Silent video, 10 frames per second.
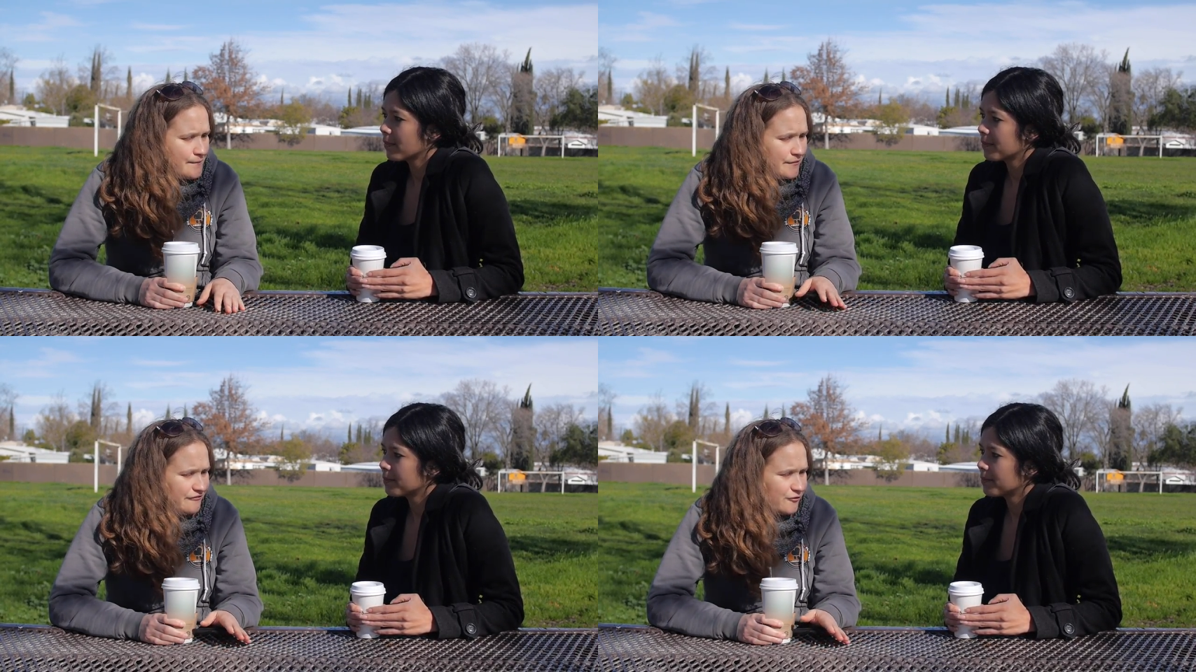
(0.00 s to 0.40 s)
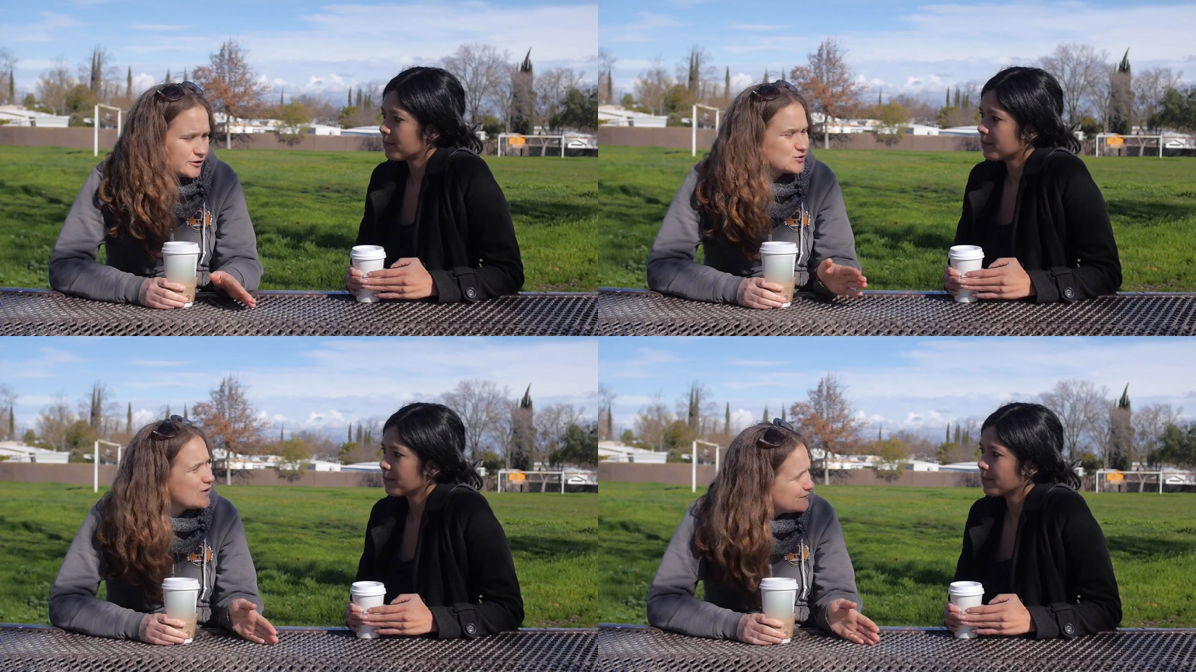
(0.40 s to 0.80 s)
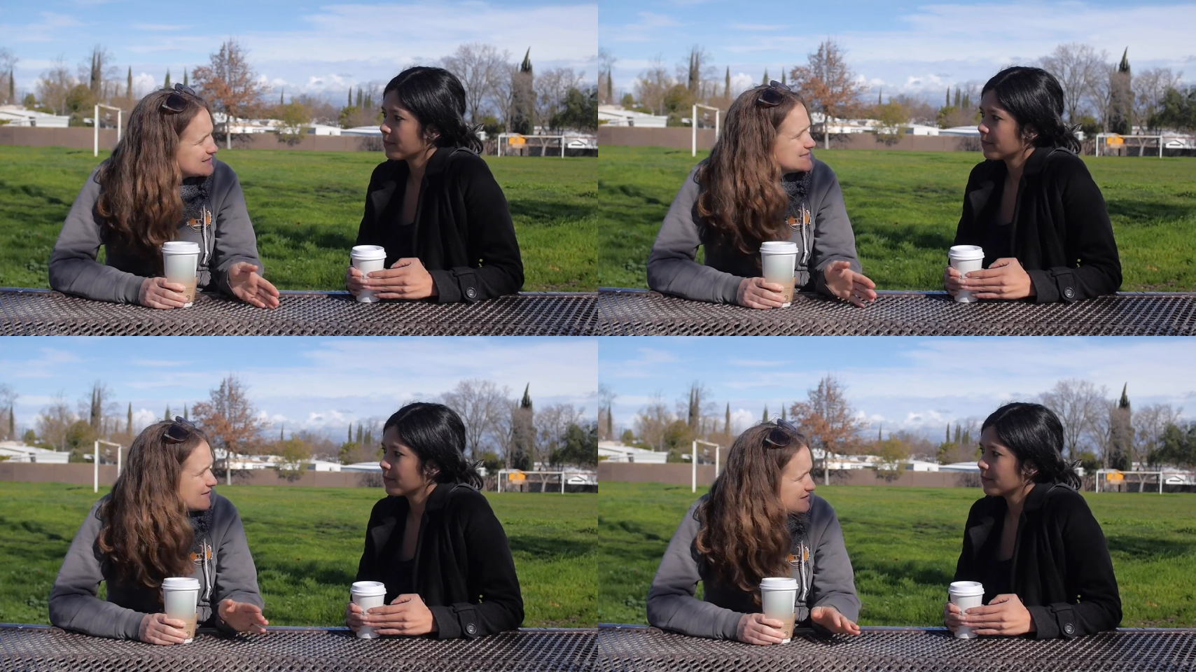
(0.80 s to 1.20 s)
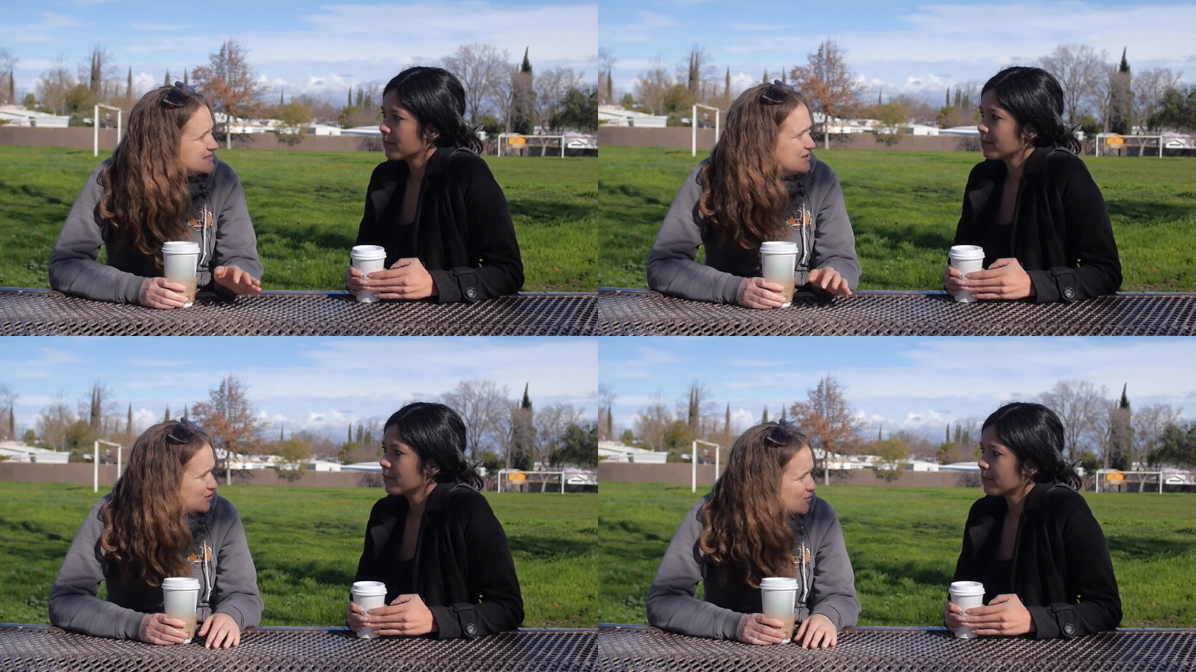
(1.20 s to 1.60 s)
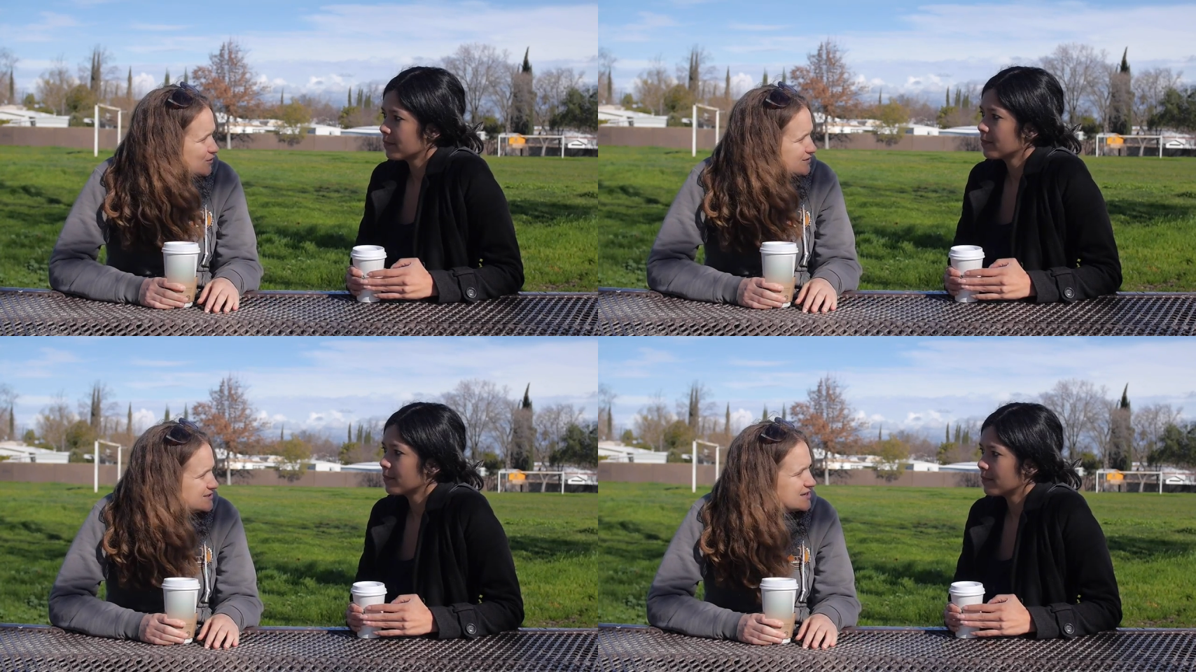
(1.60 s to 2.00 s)
Speaker 1: for 12 to
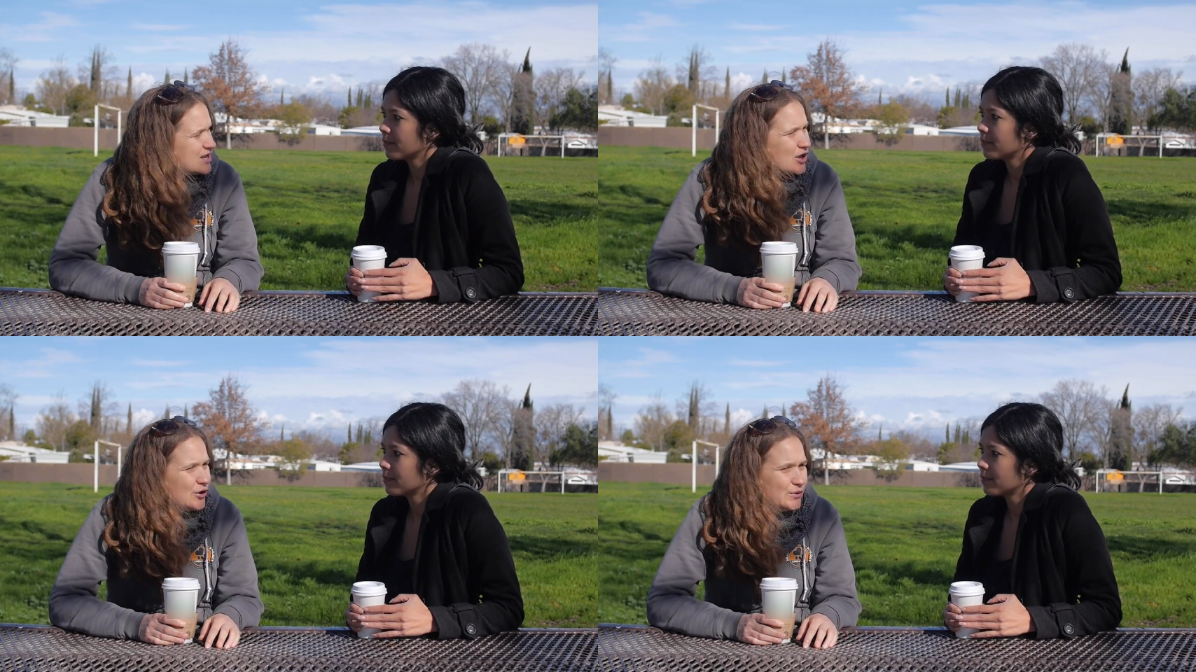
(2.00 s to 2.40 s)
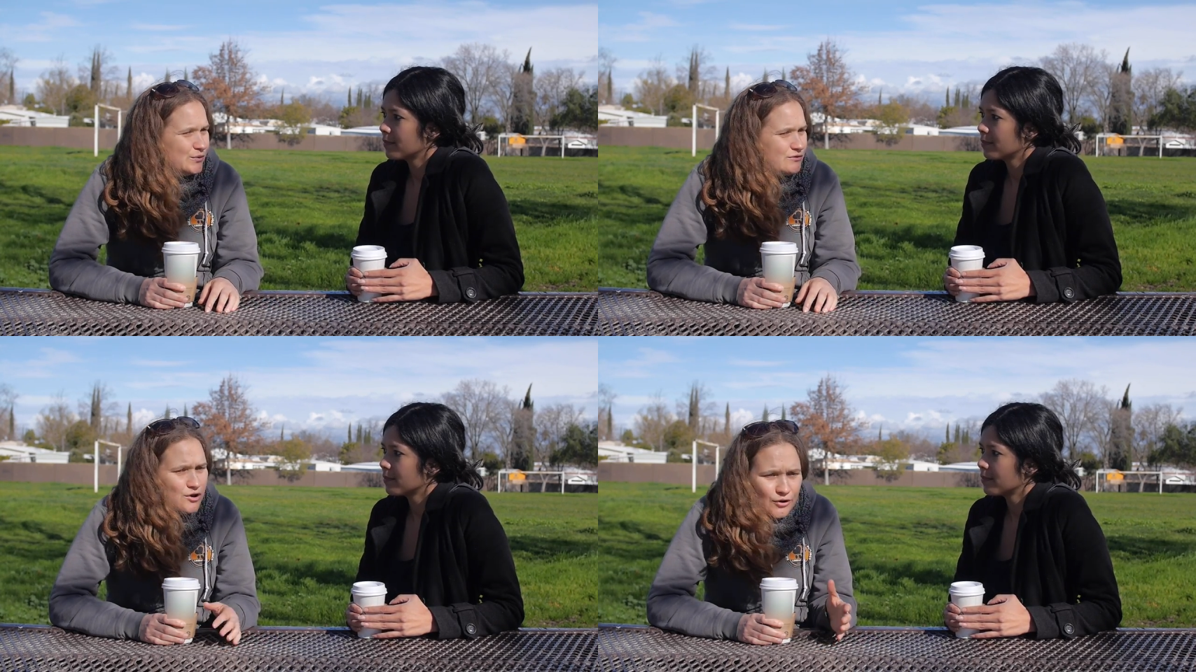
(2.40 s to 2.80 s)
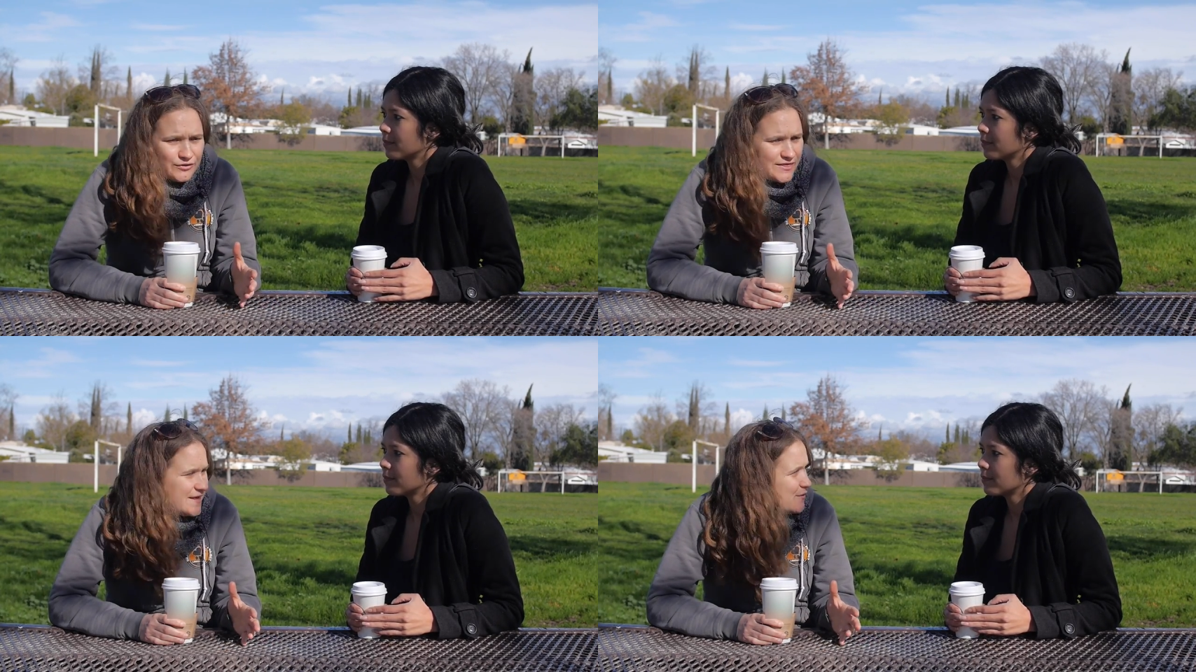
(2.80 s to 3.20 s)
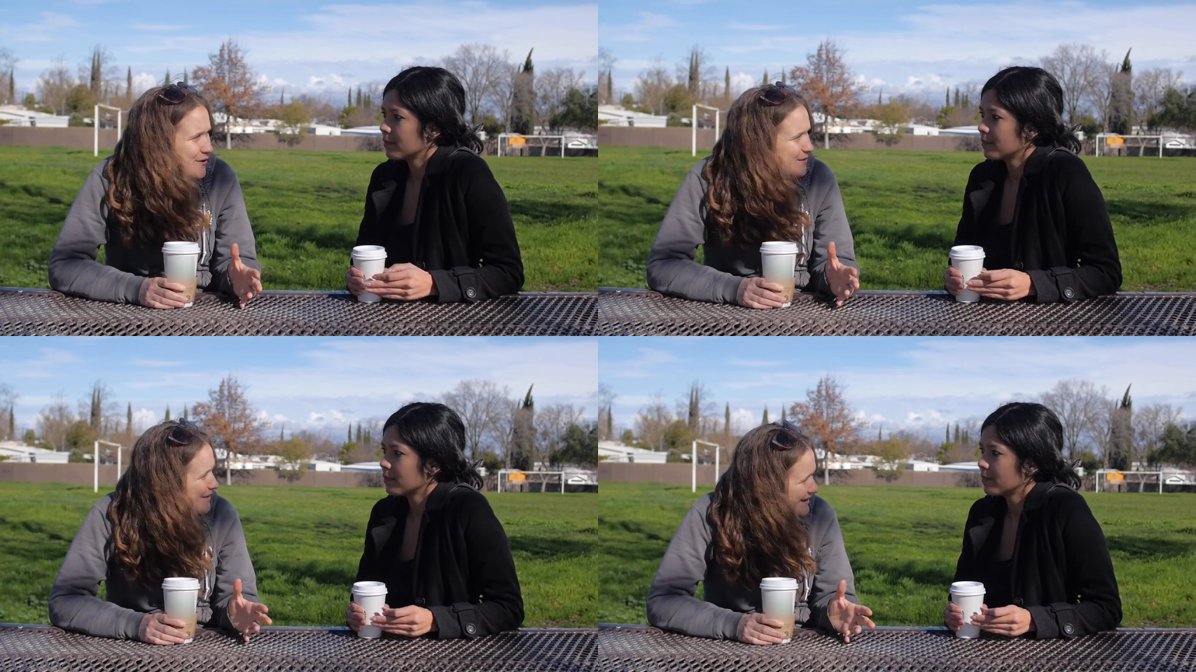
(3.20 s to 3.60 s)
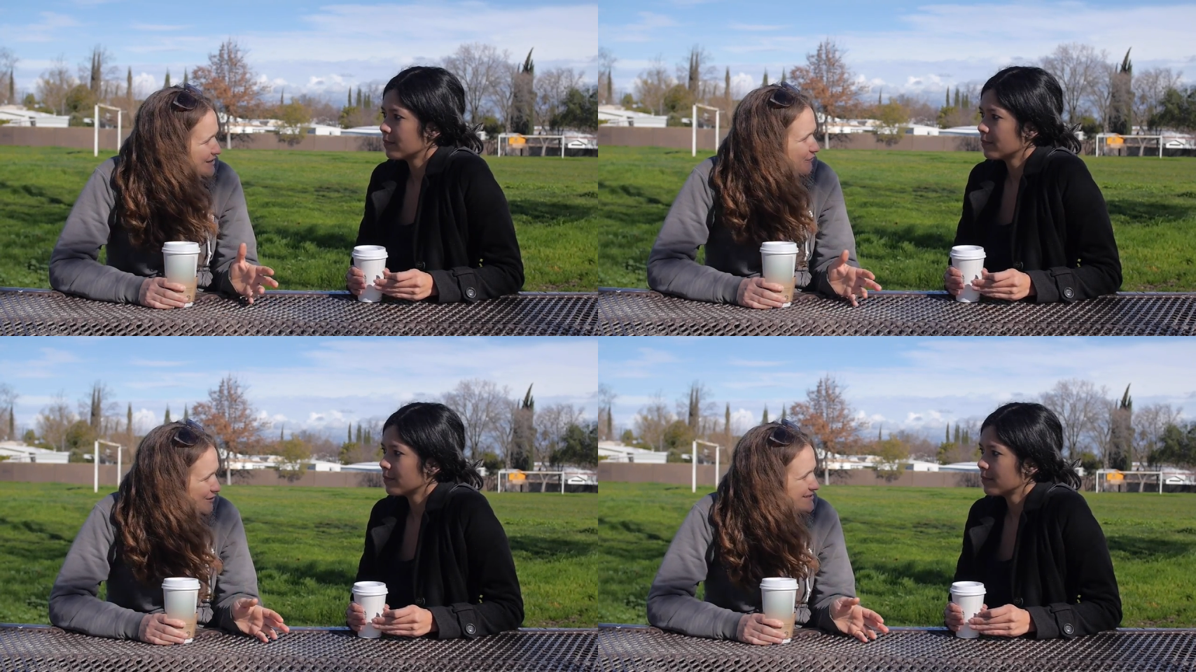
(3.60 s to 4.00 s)
17-year-olds who know that they want to make a
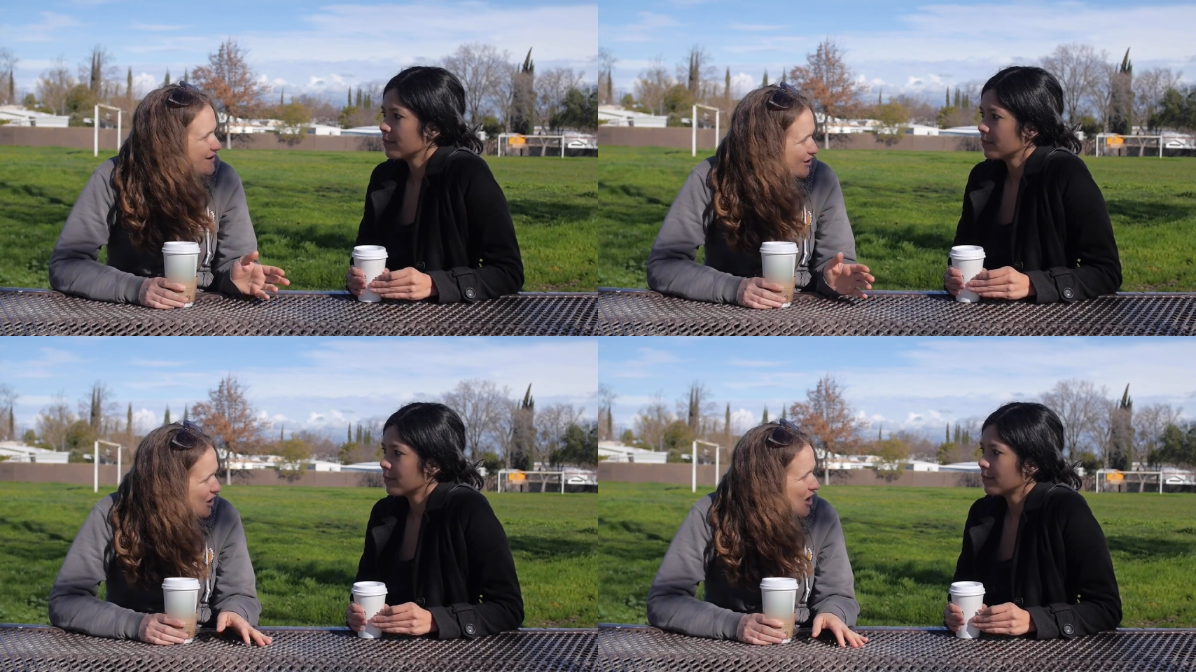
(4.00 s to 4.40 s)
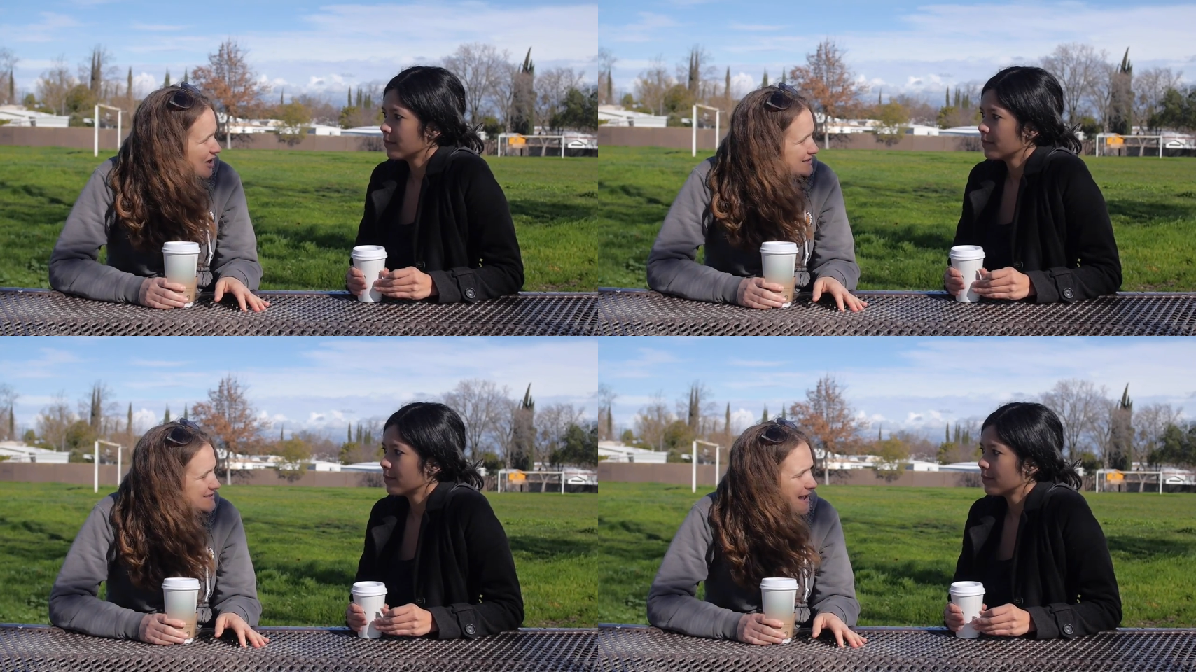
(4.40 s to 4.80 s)
difference on a cause.